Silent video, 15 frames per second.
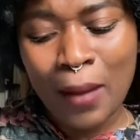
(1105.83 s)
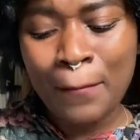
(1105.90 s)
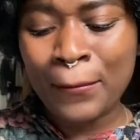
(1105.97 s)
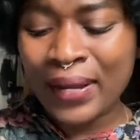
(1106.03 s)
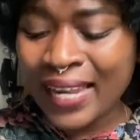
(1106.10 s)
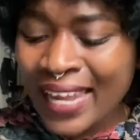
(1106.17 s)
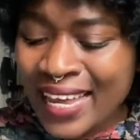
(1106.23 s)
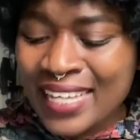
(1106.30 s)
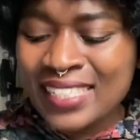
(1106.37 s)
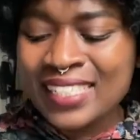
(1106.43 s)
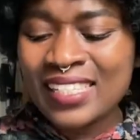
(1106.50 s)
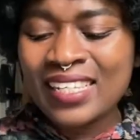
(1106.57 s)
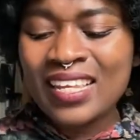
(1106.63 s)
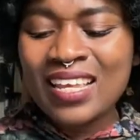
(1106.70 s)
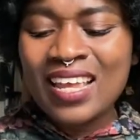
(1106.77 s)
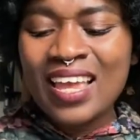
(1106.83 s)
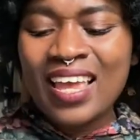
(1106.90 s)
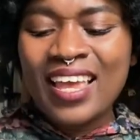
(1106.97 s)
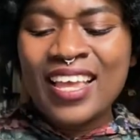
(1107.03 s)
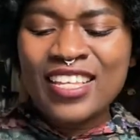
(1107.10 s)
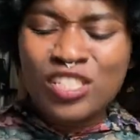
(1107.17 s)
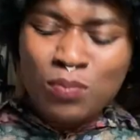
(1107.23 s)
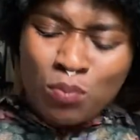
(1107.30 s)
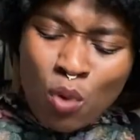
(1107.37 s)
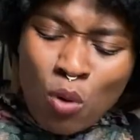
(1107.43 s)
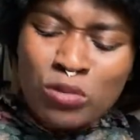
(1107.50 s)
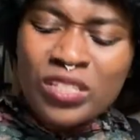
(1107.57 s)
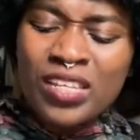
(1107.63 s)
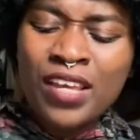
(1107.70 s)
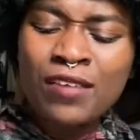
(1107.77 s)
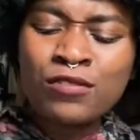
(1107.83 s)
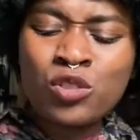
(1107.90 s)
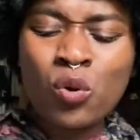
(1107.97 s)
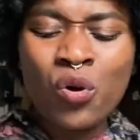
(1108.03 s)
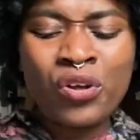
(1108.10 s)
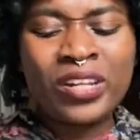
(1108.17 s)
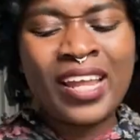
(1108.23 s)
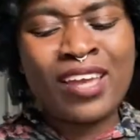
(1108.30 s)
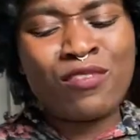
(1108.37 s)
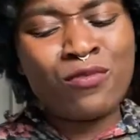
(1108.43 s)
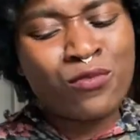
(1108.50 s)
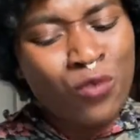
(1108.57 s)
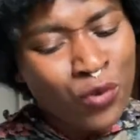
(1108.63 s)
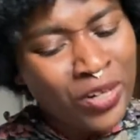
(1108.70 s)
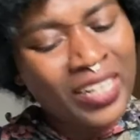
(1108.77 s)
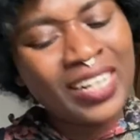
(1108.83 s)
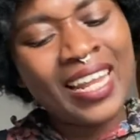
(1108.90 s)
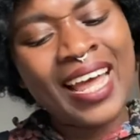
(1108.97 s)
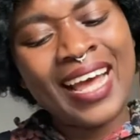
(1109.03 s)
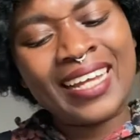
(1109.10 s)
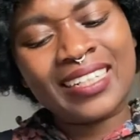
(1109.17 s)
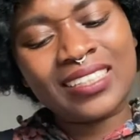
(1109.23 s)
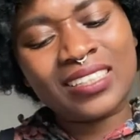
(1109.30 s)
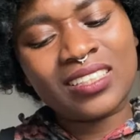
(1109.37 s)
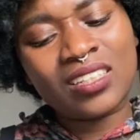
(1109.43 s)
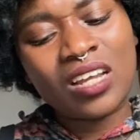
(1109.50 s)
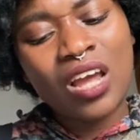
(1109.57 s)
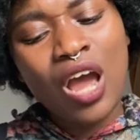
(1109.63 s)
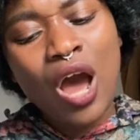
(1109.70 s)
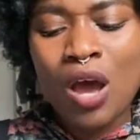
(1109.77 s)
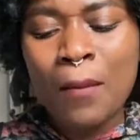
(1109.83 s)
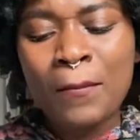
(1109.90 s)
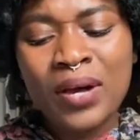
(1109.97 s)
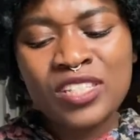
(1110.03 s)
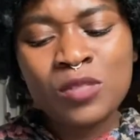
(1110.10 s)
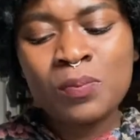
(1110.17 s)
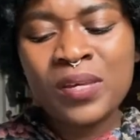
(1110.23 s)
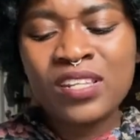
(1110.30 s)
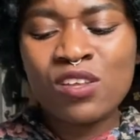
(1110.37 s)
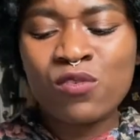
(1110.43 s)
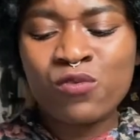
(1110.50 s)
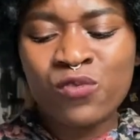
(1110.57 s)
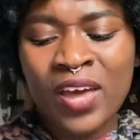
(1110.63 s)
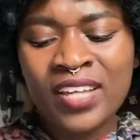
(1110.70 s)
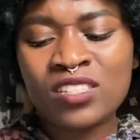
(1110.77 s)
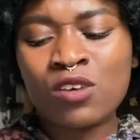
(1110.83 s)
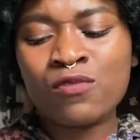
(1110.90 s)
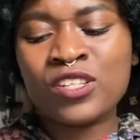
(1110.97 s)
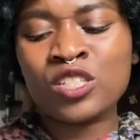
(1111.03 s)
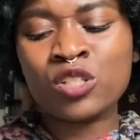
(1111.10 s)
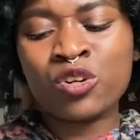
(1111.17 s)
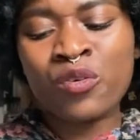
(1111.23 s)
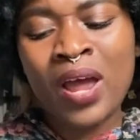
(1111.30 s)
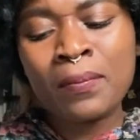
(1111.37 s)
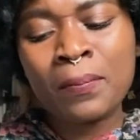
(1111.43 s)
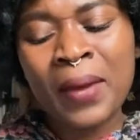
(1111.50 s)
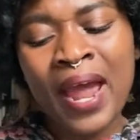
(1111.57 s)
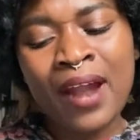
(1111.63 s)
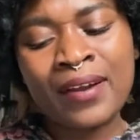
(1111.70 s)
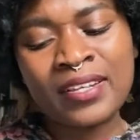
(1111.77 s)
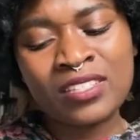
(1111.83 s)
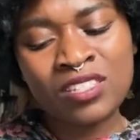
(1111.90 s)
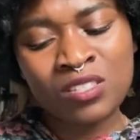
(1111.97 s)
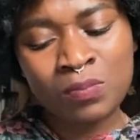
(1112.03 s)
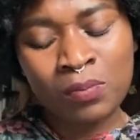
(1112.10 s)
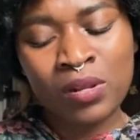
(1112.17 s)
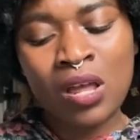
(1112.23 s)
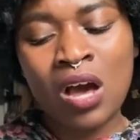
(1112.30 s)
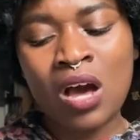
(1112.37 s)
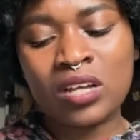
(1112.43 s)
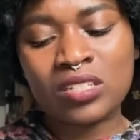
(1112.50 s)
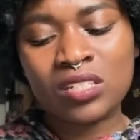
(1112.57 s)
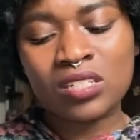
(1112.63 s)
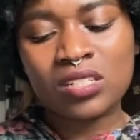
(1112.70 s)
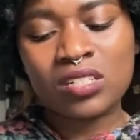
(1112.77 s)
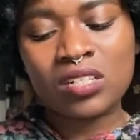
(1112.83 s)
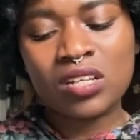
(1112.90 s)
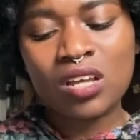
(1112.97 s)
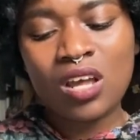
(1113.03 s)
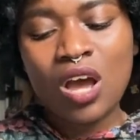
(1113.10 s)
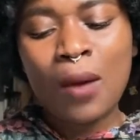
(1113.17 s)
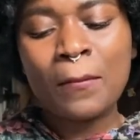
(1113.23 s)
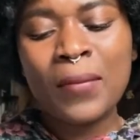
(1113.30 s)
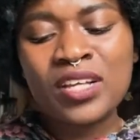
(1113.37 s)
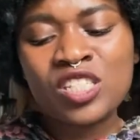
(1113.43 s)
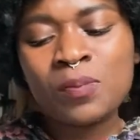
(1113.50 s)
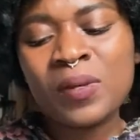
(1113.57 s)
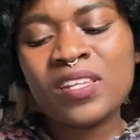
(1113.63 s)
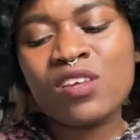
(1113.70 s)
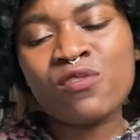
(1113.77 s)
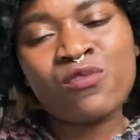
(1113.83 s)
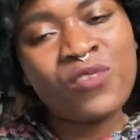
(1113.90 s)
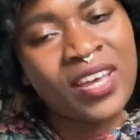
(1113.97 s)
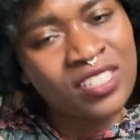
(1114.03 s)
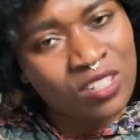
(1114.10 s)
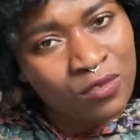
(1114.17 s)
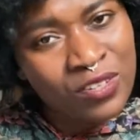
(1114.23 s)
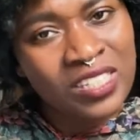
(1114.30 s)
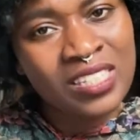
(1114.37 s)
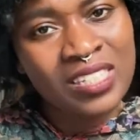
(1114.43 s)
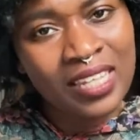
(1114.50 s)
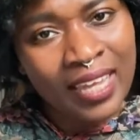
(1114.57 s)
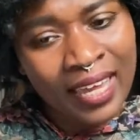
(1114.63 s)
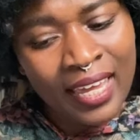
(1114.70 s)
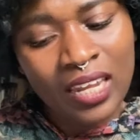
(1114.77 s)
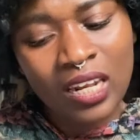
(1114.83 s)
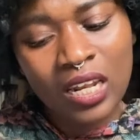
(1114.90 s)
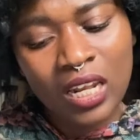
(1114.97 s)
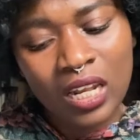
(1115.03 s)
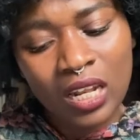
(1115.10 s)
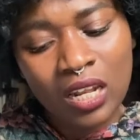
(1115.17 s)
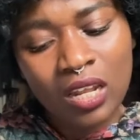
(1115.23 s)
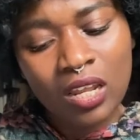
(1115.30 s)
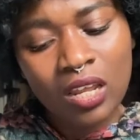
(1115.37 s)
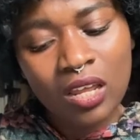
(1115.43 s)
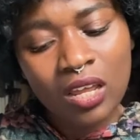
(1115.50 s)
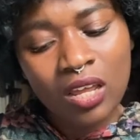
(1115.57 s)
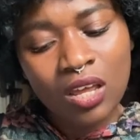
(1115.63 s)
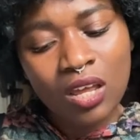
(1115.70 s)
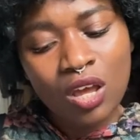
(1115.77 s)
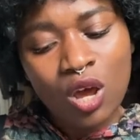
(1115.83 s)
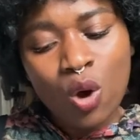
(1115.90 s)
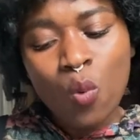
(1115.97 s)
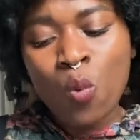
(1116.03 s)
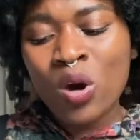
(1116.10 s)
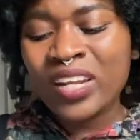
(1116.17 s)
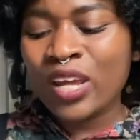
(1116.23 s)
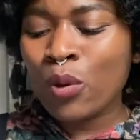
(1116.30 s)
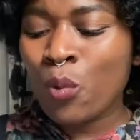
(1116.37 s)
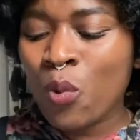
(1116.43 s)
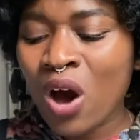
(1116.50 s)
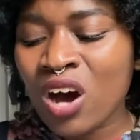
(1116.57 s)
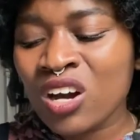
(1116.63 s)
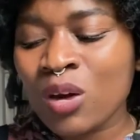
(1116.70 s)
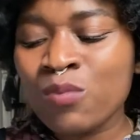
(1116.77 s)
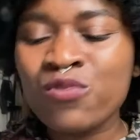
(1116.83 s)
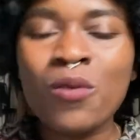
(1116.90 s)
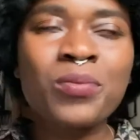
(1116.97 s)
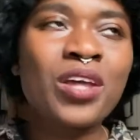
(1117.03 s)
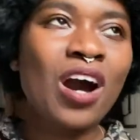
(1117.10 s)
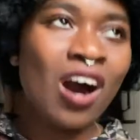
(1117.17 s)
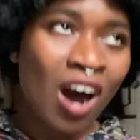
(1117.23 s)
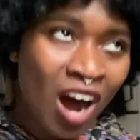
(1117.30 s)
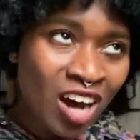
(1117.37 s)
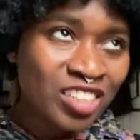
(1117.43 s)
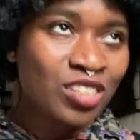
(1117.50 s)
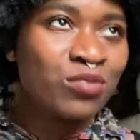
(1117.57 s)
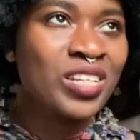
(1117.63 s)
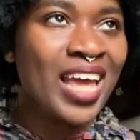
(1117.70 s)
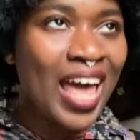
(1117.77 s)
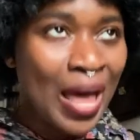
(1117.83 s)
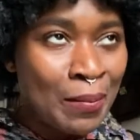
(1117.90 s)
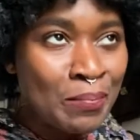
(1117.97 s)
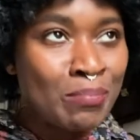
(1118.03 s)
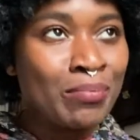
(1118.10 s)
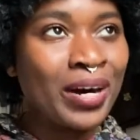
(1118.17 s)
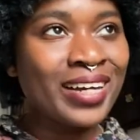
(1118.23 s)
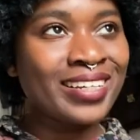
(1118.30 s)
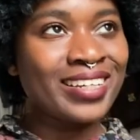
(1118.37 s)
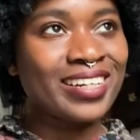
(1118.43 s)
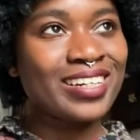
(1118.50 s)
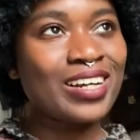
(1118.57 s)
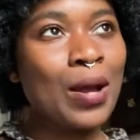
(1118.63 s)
Place his motives on a foreign land. Must be the effect of his grandparents' blood. Must be the effect of his skin. What a welcome from the heart of the empire.